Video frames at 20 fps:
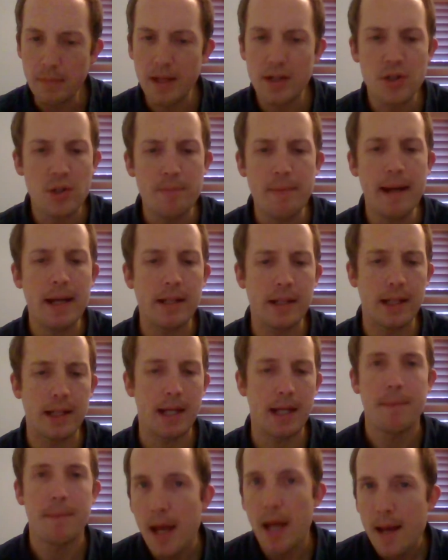It's a man
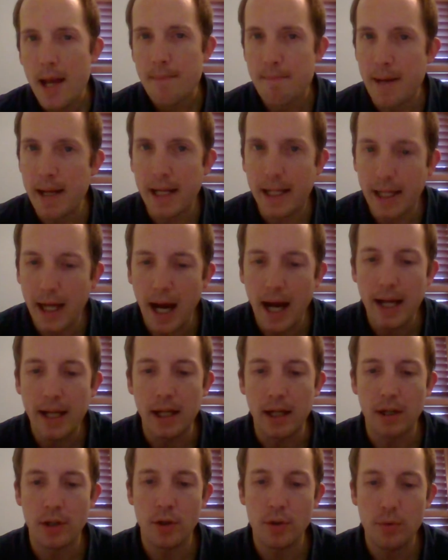named
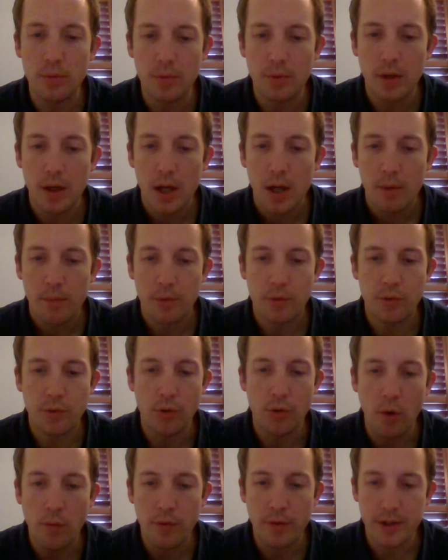Benaiah who was
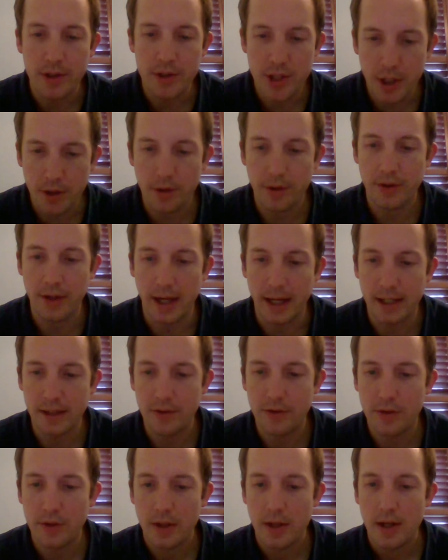over the
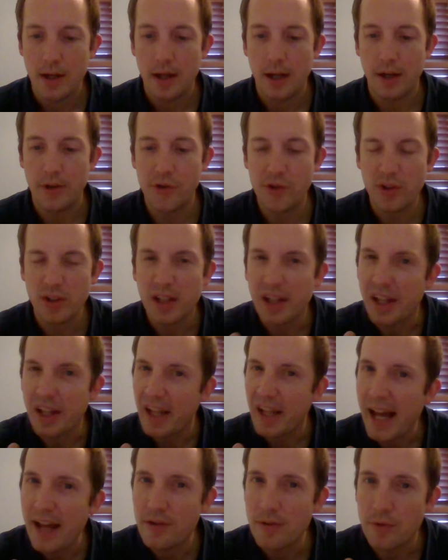Cherethites, a certain
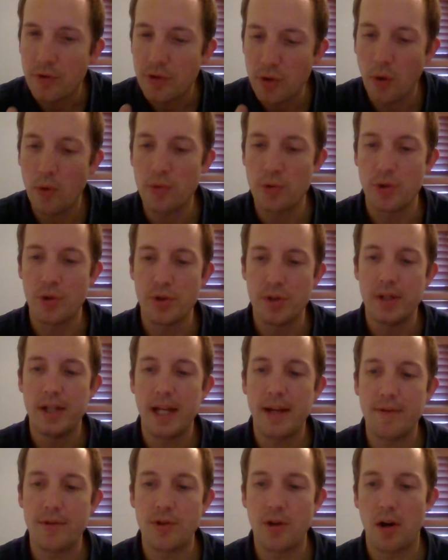class of soldiers in
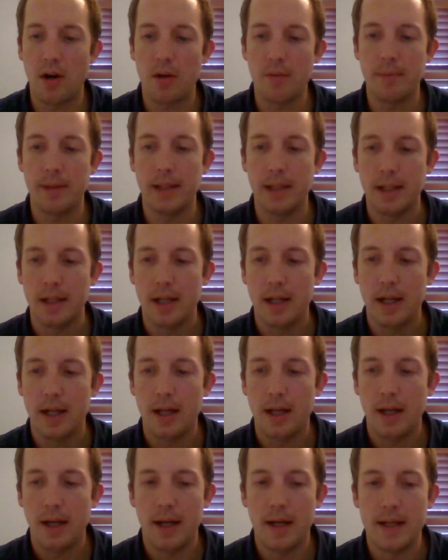David's army.
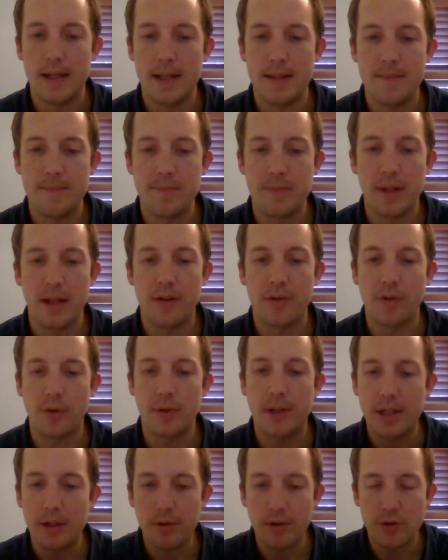And so
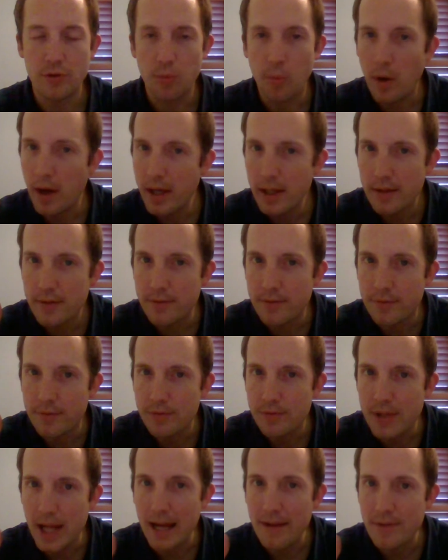here is one of
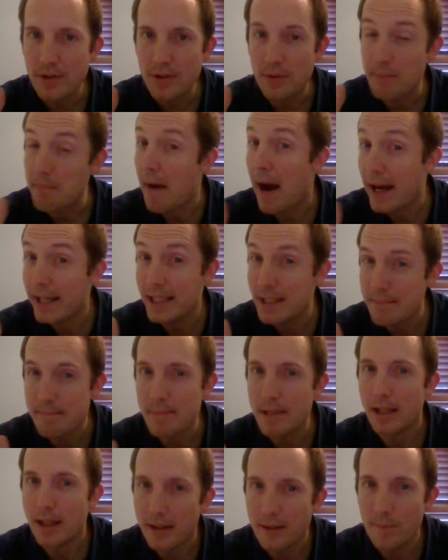David's mighty
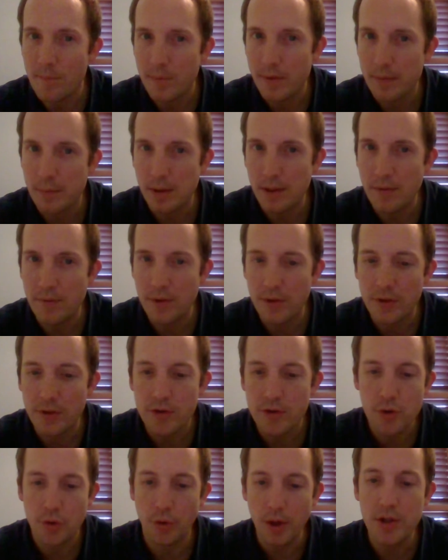men, one of his
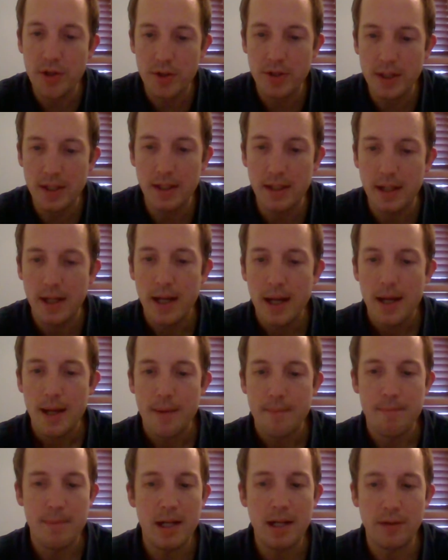trusted
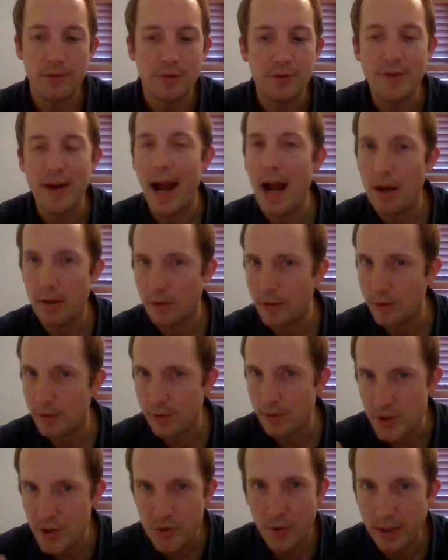men of valor
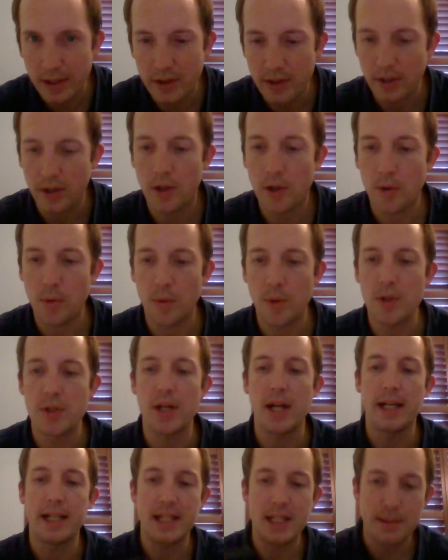and strength and courage,
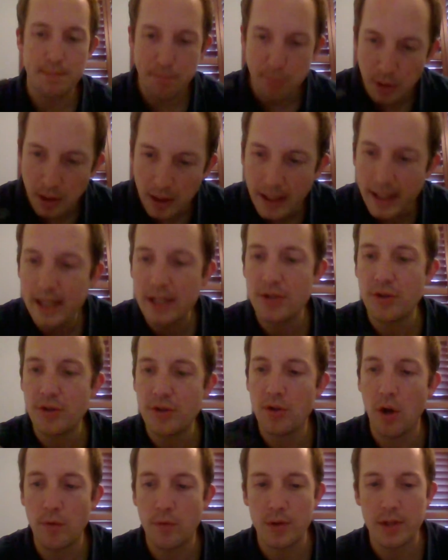and he's placed
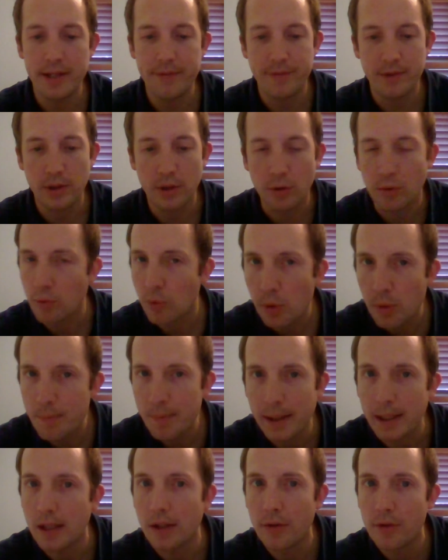over different
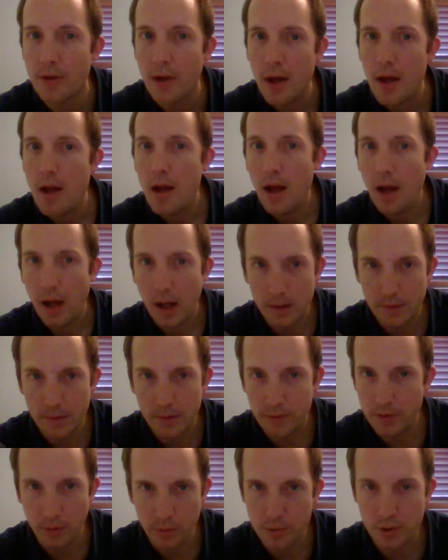groupings of
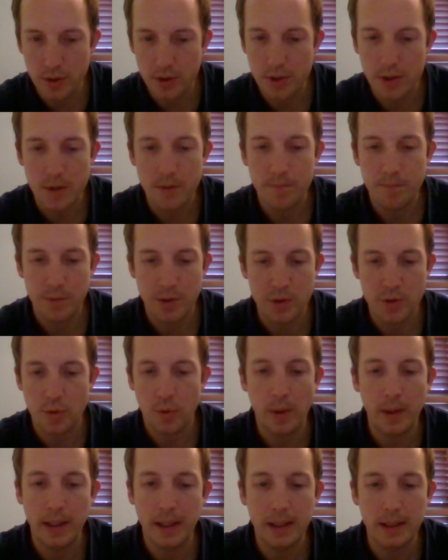soldiers,
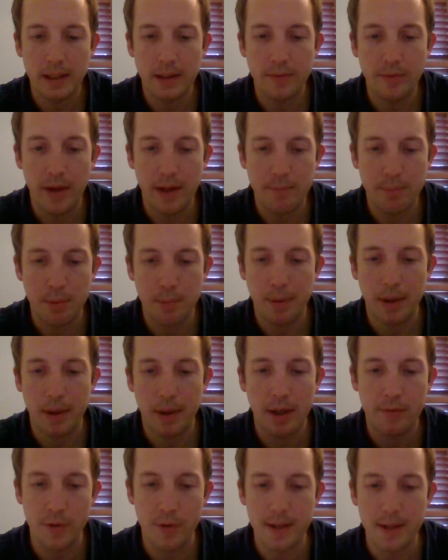train and prepare
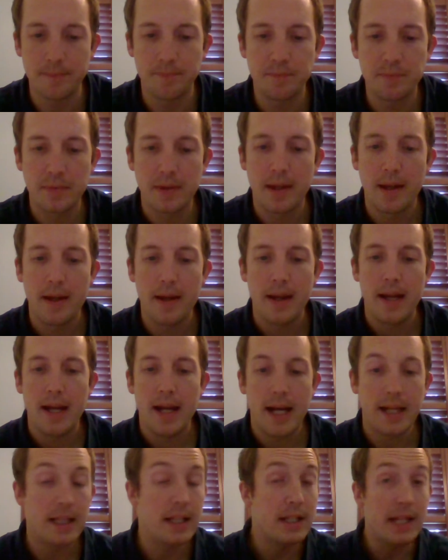for them.
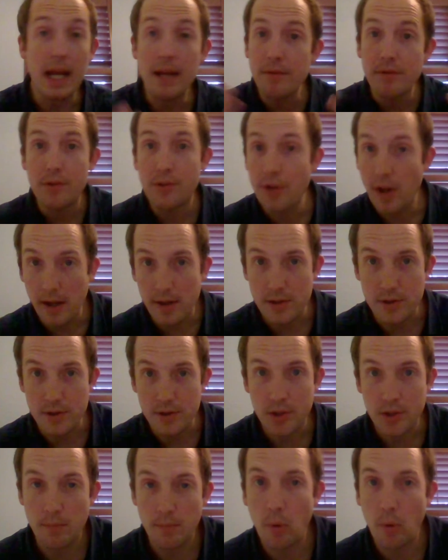And then David's sons
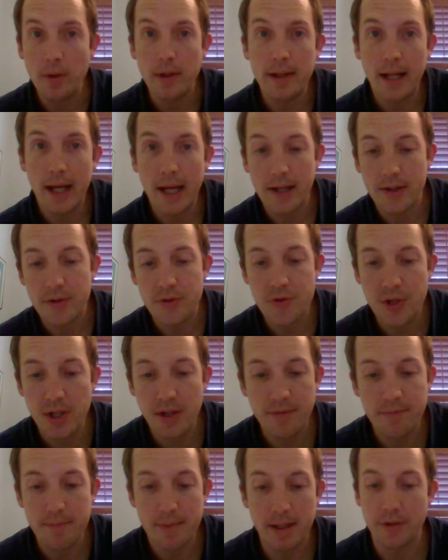are appointed as
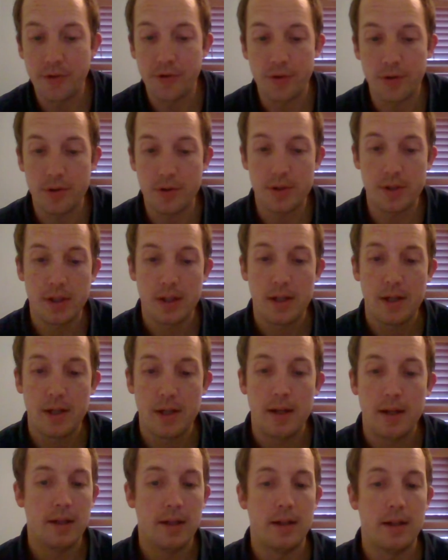chief ministers.
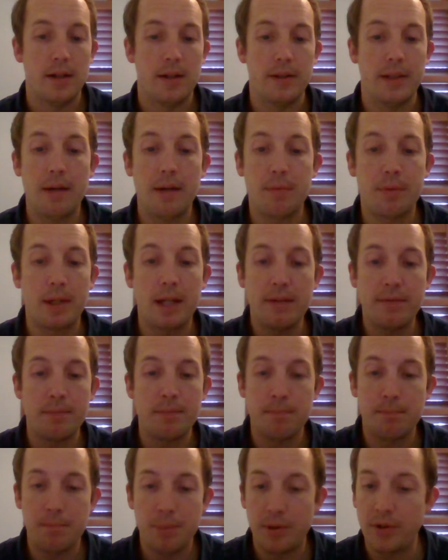They were
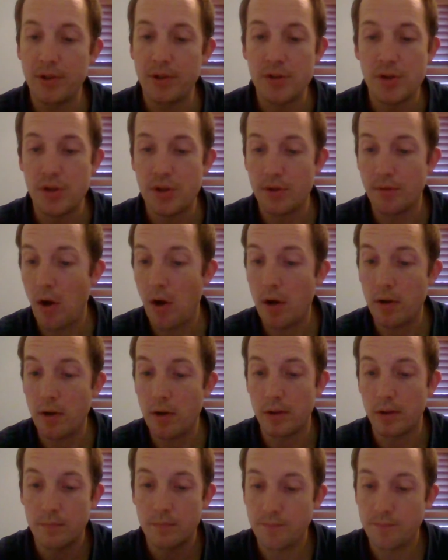given positions of
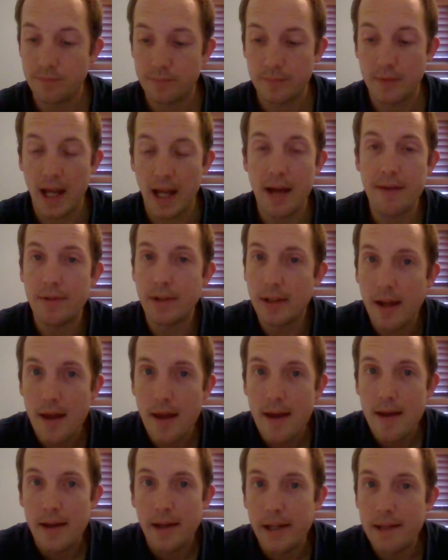honor, having
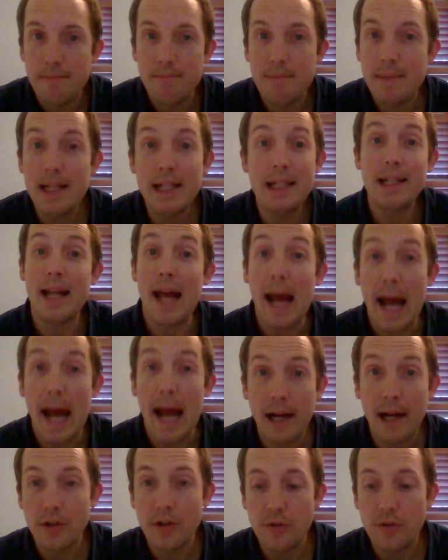immediate
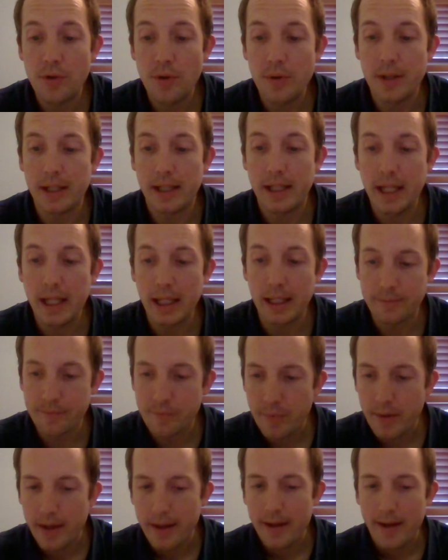access to the
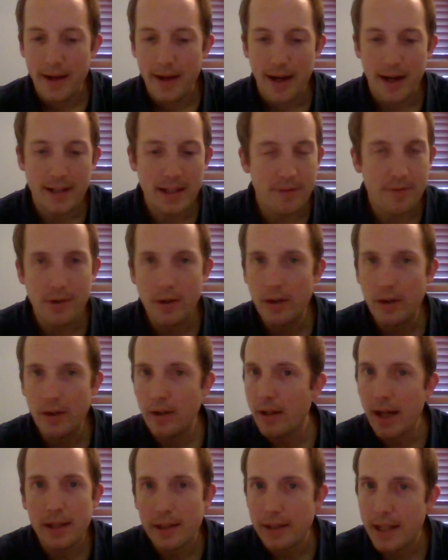king, and yet very
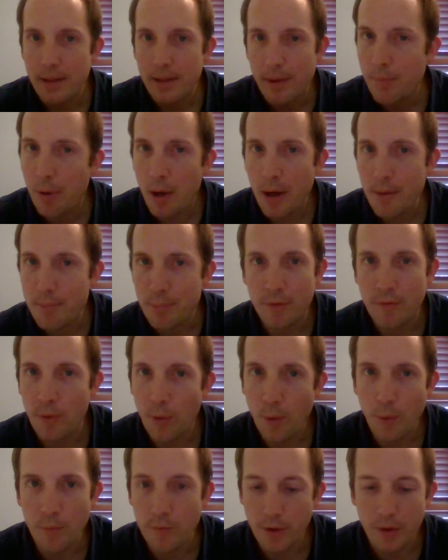likely they probably
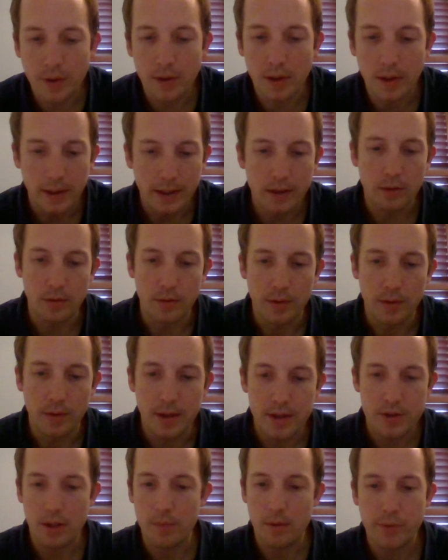performed very little
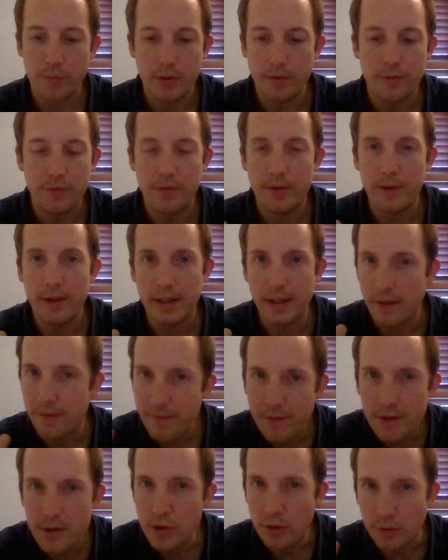in terms of the
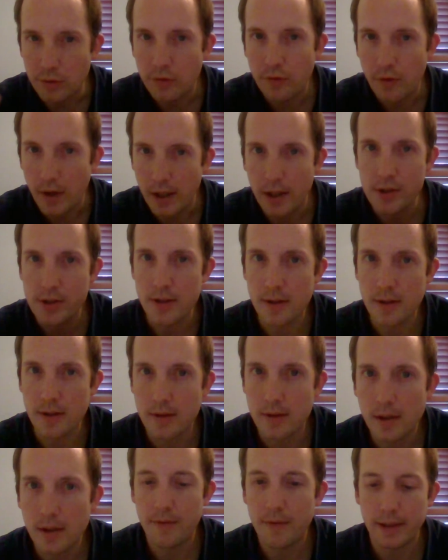official
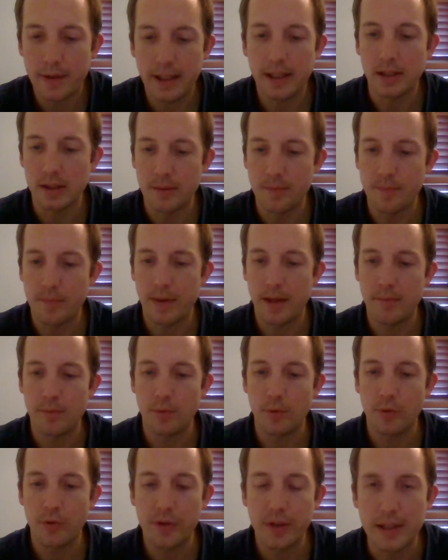function of the kingdom. And
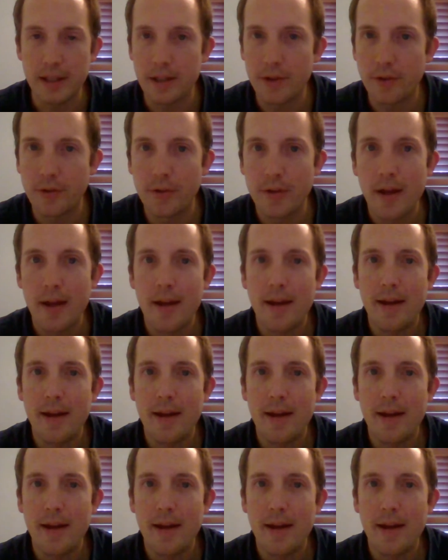we'll see this